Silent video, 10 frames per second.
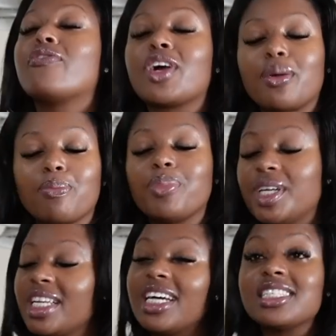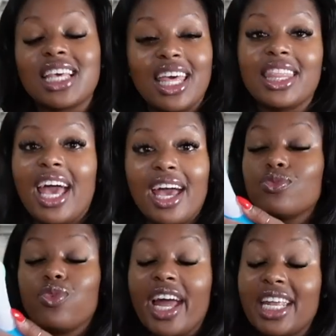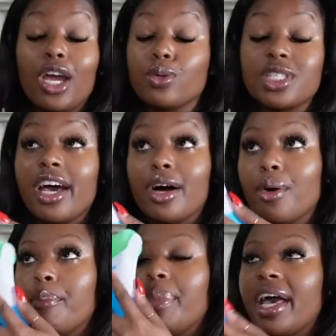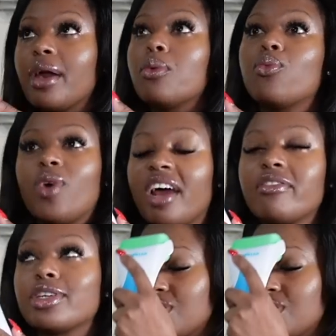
for putting us in that ratty hotel, but whatever.